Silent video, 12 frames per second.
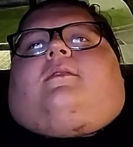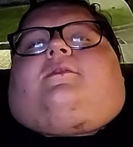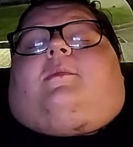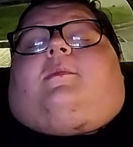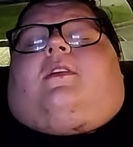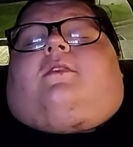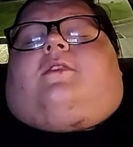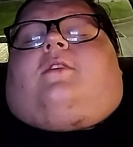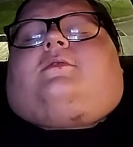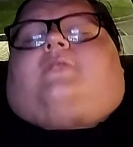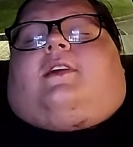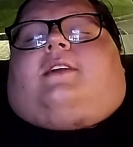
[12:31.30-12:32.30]
Something along
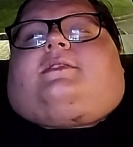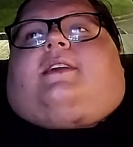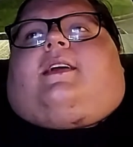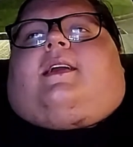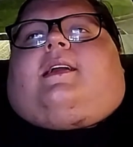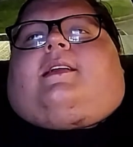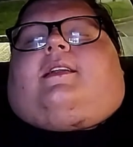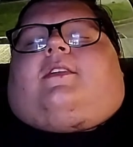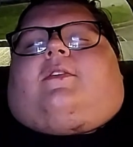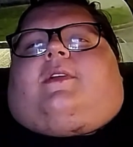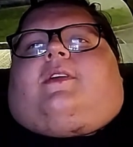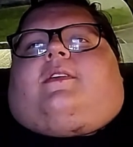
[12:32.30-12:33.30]
those lines, I can
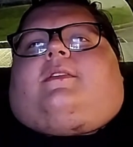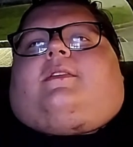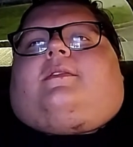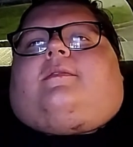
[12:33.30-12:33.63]
agree on.